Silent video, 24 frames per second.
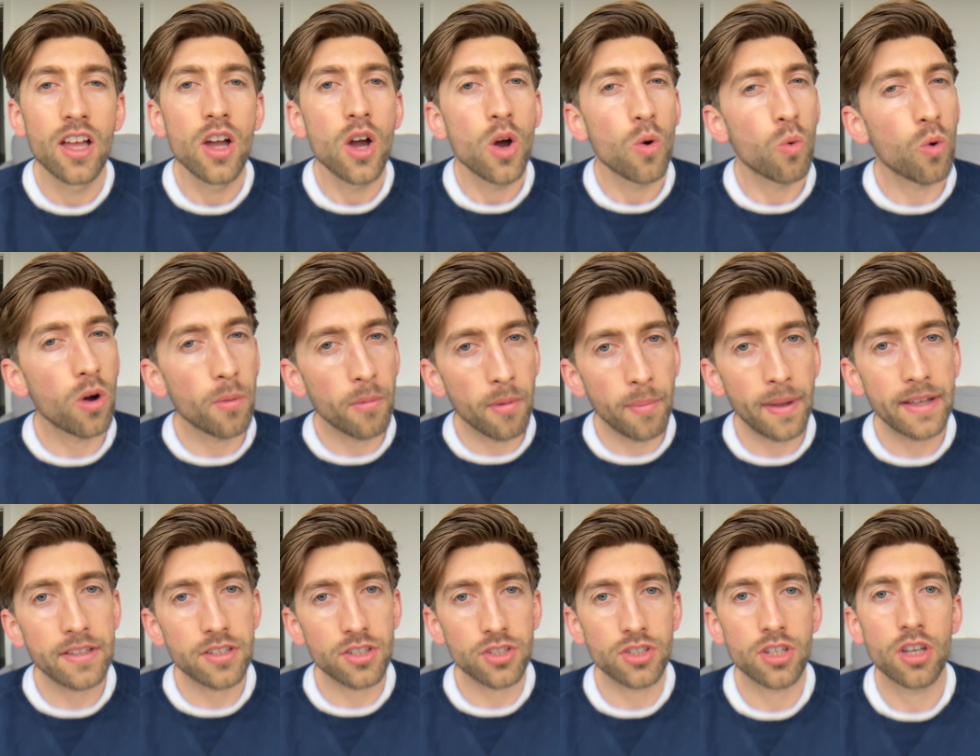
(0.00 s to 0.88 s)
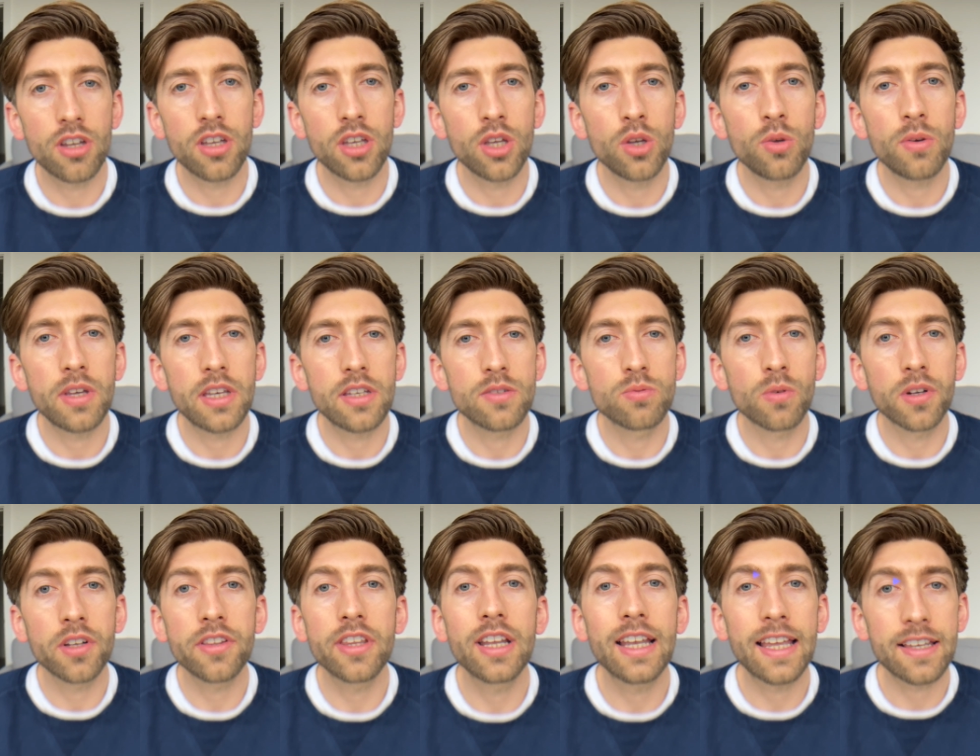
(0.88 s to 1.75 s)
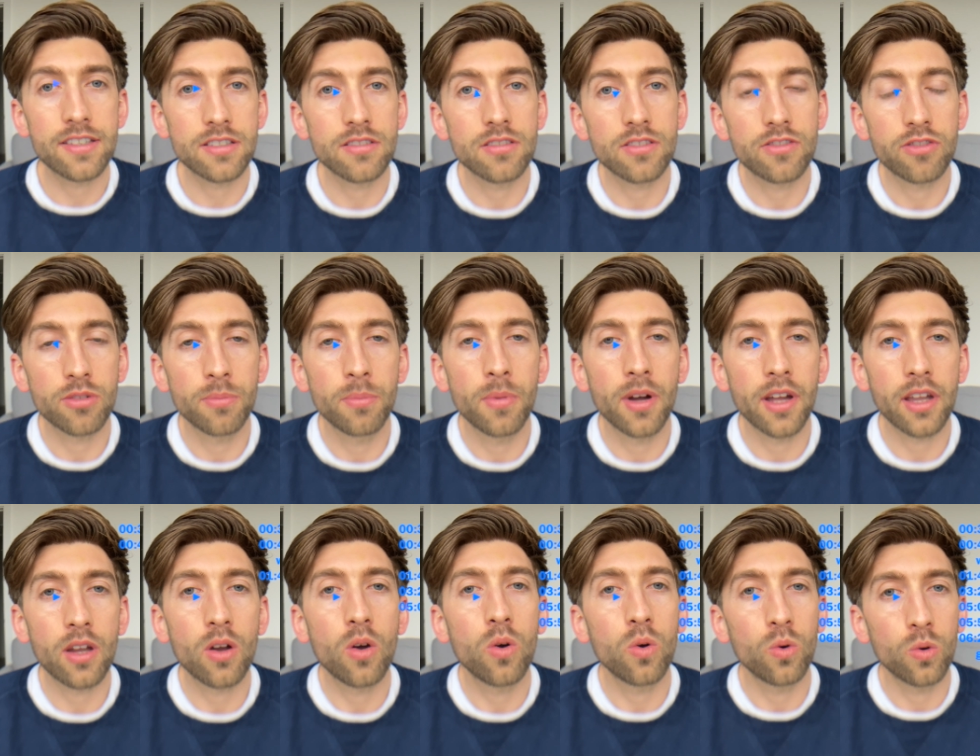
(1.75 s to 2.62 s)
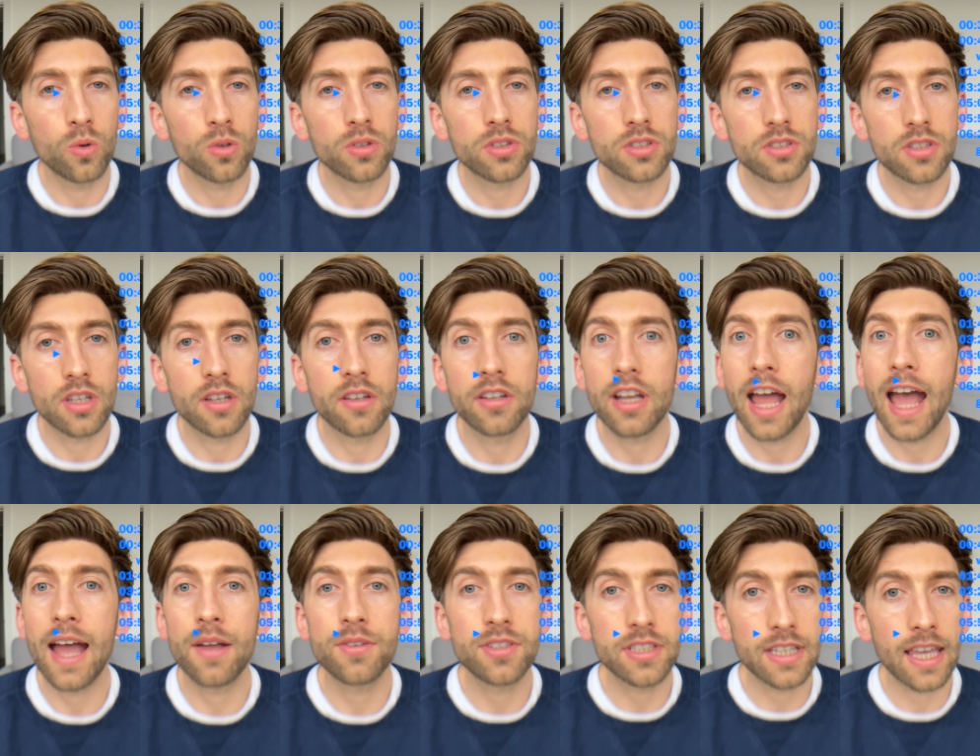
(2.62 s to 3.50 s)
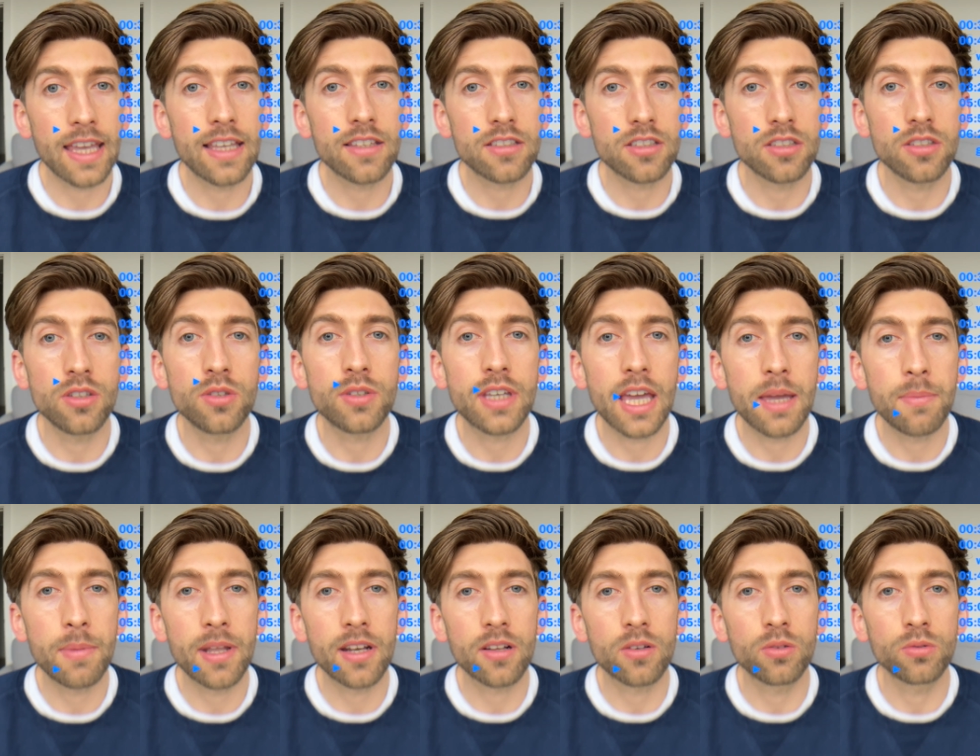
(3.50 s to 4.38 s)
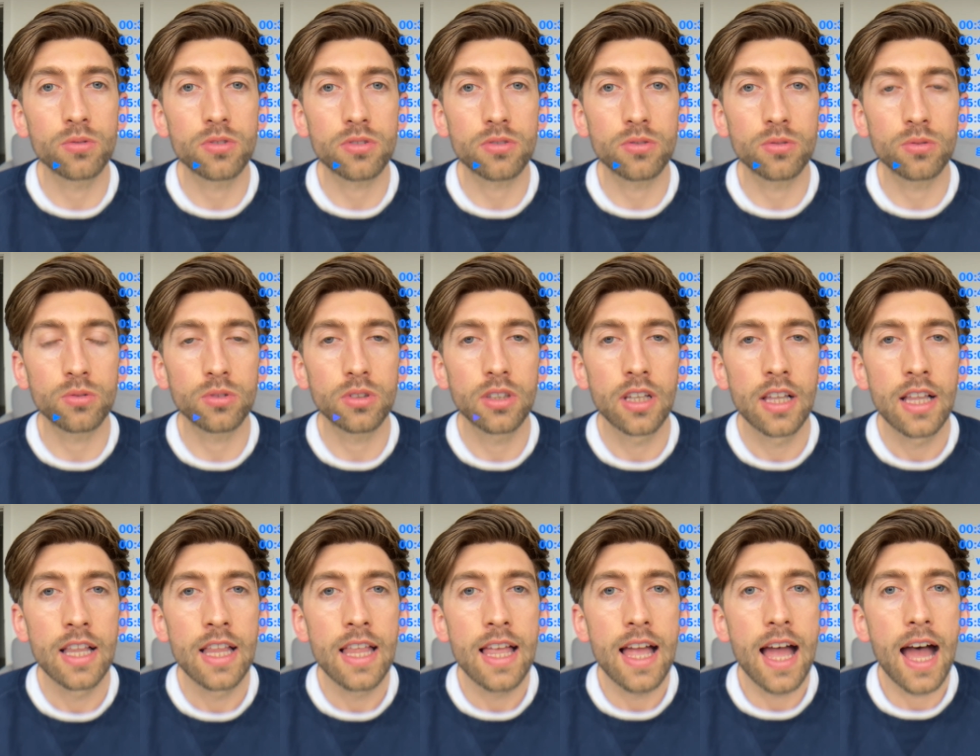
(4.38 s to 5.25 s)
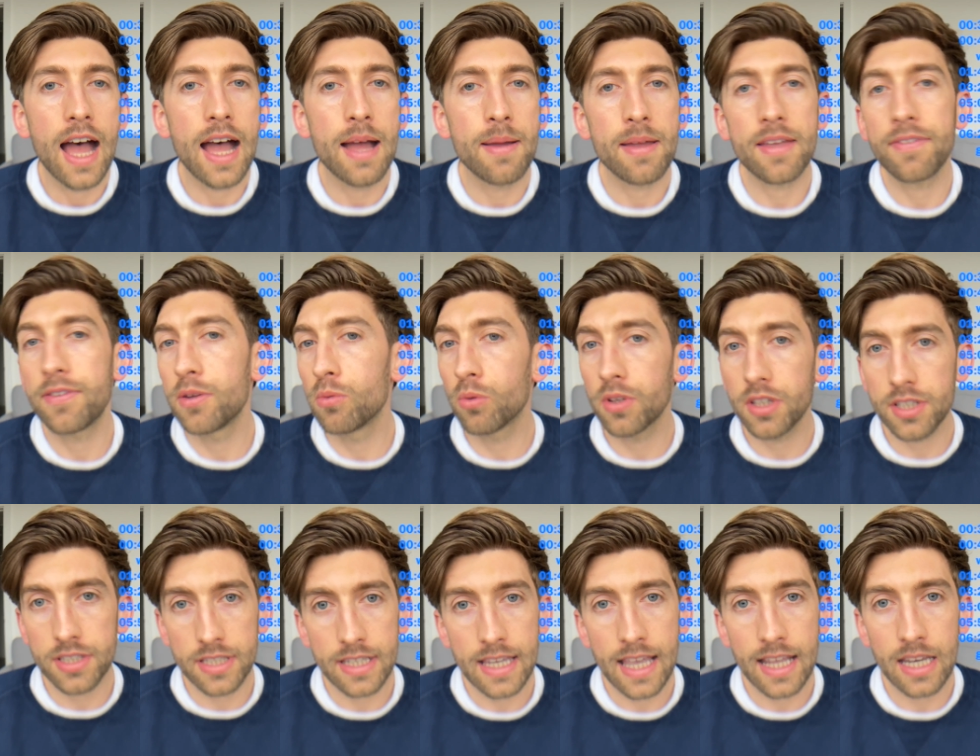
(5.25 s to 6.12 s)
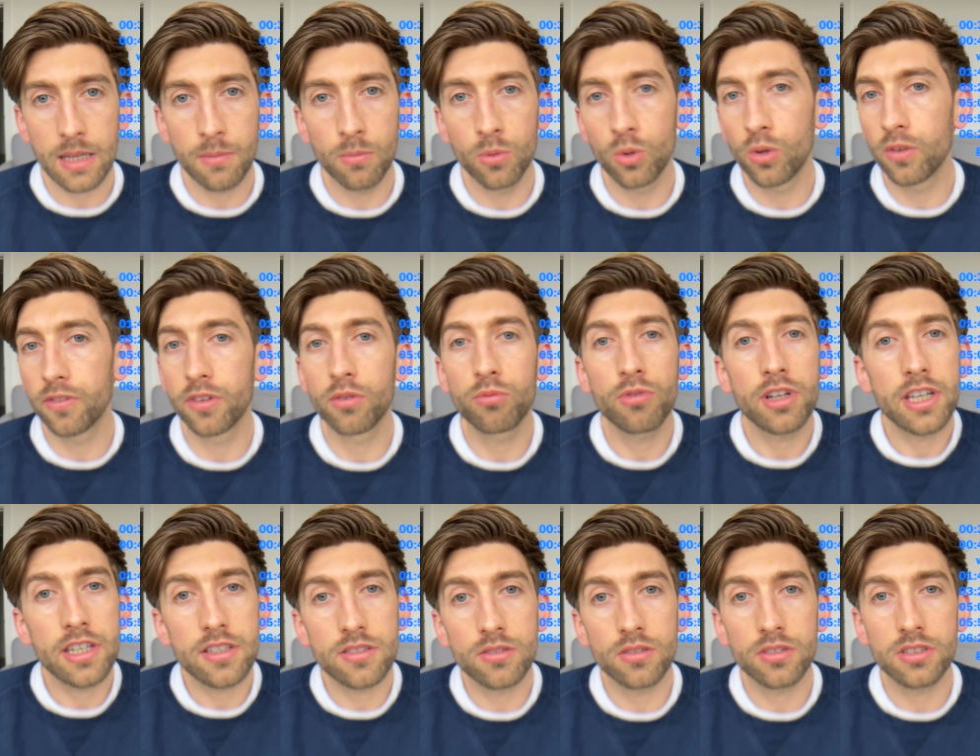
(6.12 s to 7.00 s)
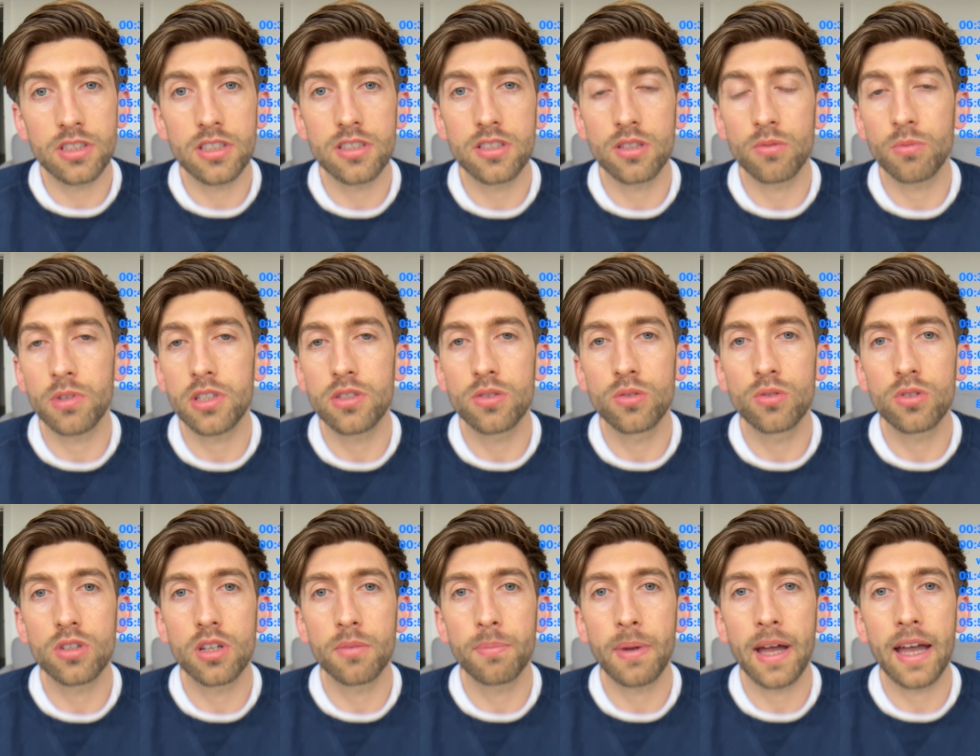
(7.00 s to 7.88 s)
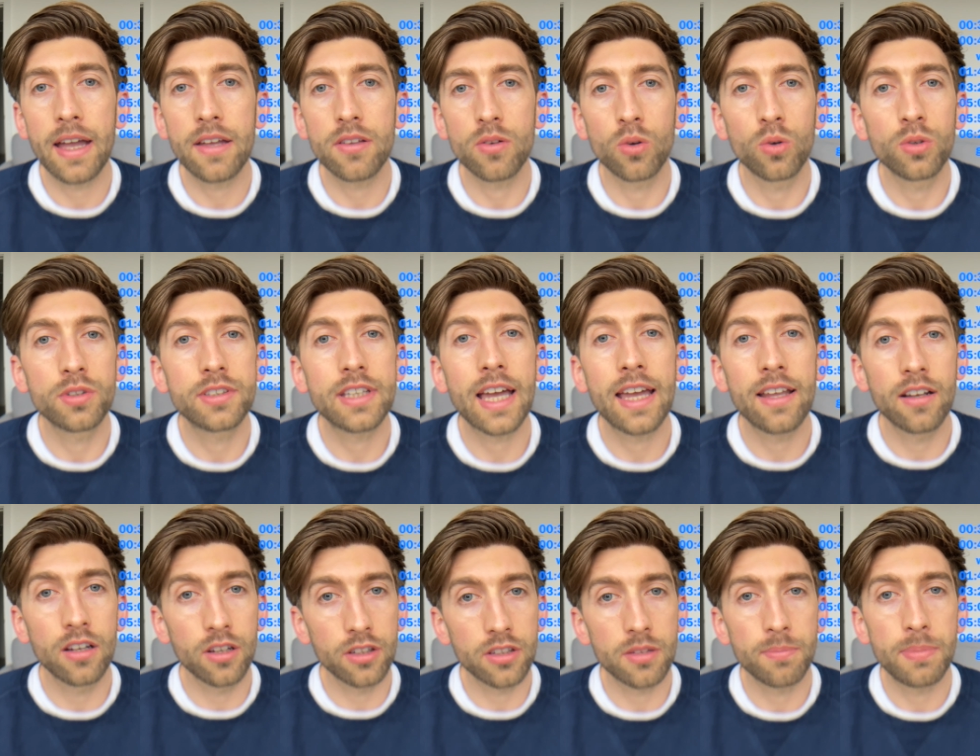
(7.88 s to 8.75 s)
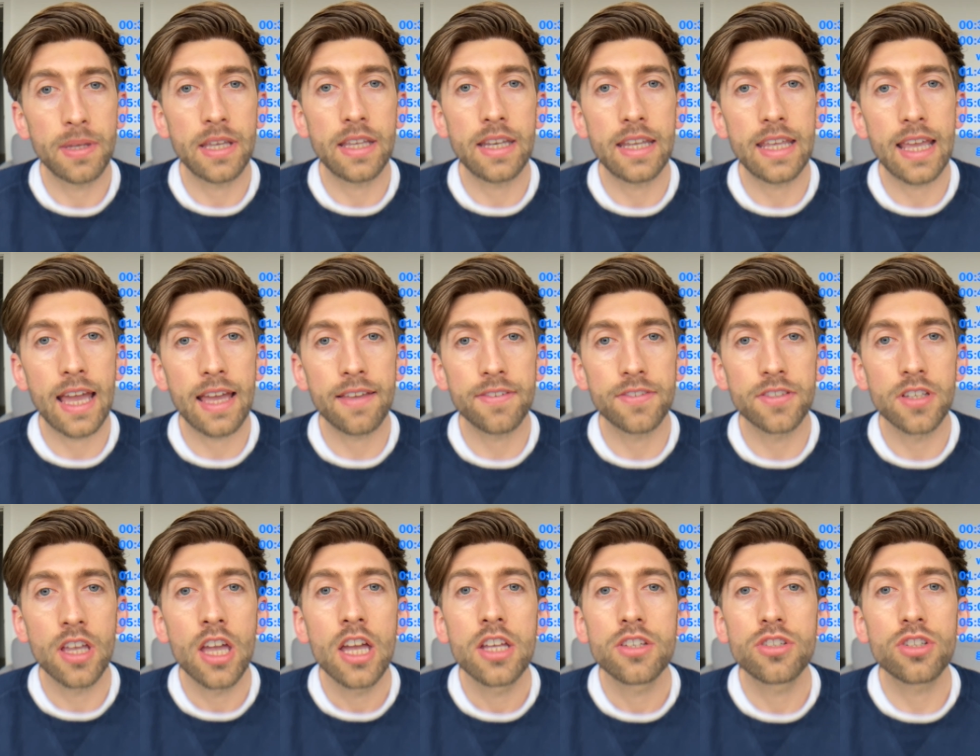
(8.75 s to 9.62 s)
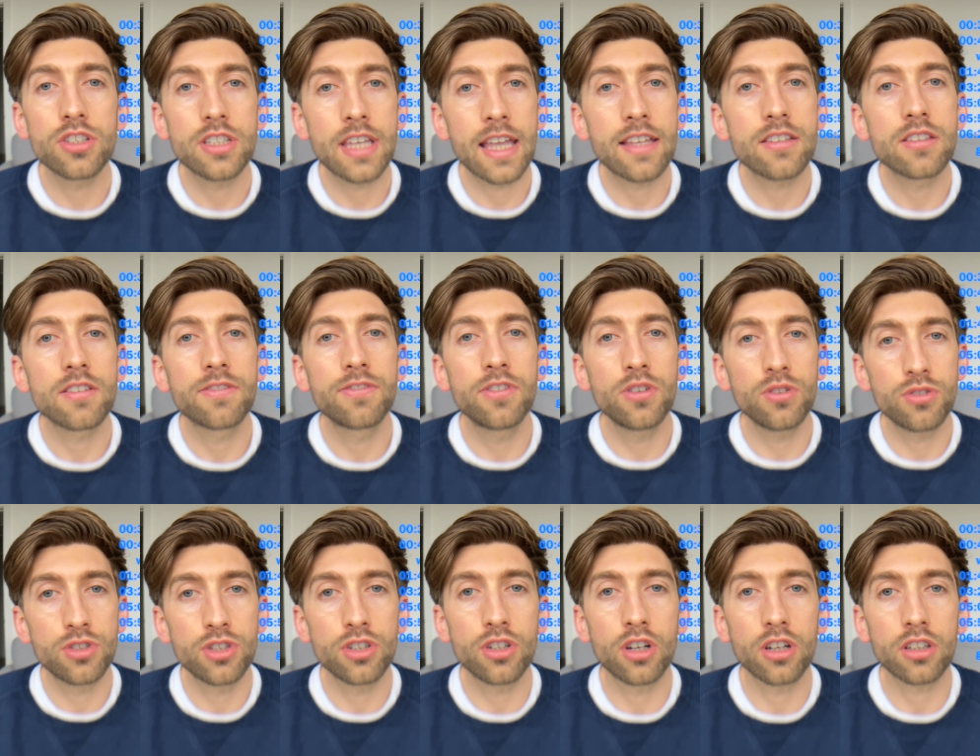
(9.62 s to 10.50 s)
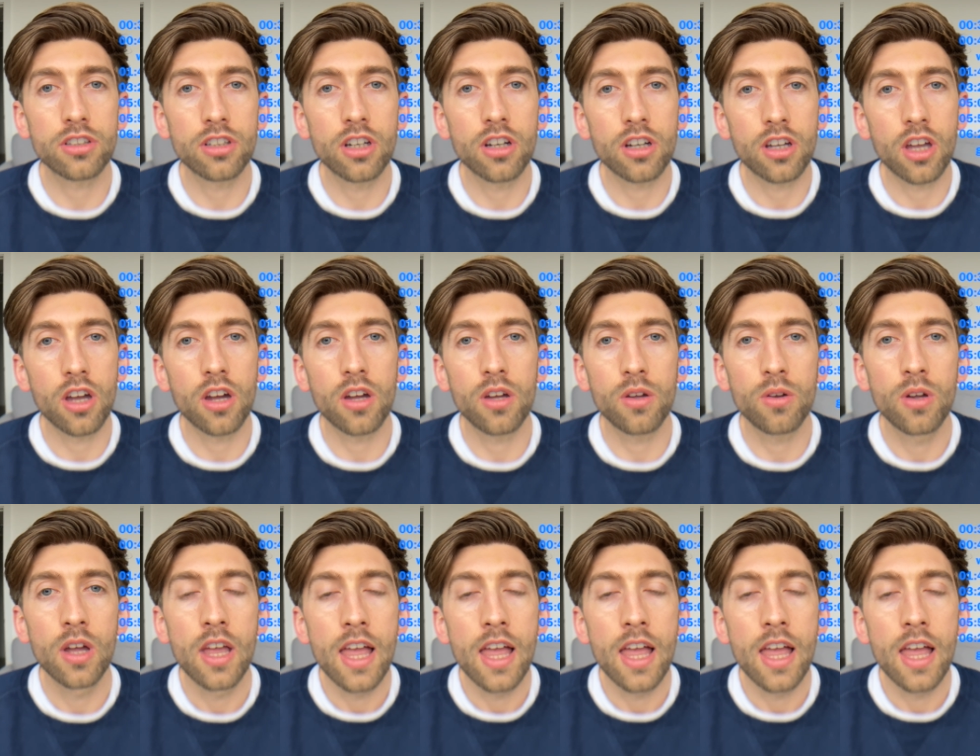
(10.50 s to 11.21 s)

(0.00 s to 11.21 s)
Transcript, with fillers: What I'm about to show you is one of the lessons from my course on how to get into UK medical school. Uh, if you want to see any more of the resources that we talk about or download the PDFs, just head to futuredoc.co. And